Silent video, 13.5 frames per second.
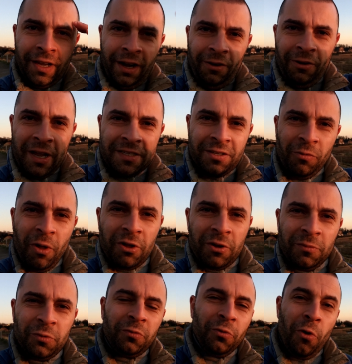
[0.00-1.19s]
Hello guys and
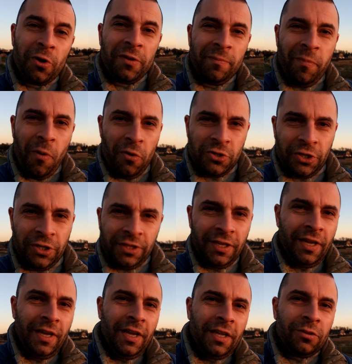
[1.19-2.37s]
welcome to VoloKin Project.
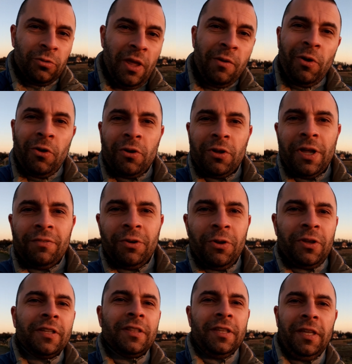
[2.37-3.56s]
Today we're gonna have a
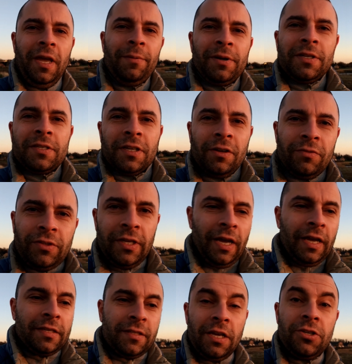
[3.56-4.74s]
look at the cameras of the
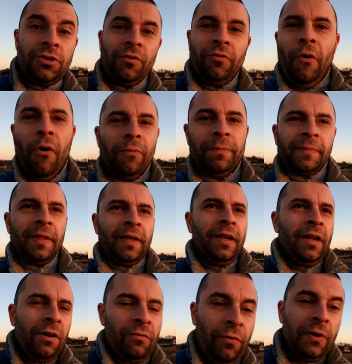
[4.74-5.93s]
Essential phone.
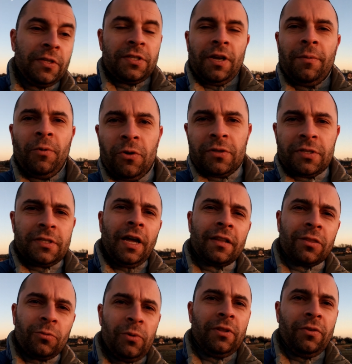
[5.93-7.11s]
First I'm gonna start
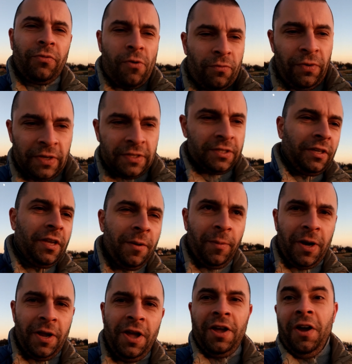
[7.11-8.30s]
with the front-facing
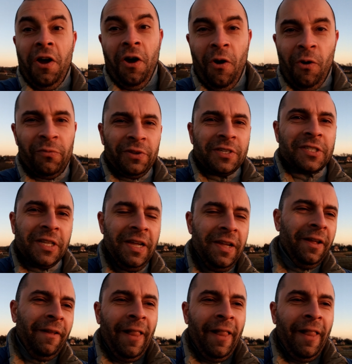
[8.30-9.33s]
camera, obviously.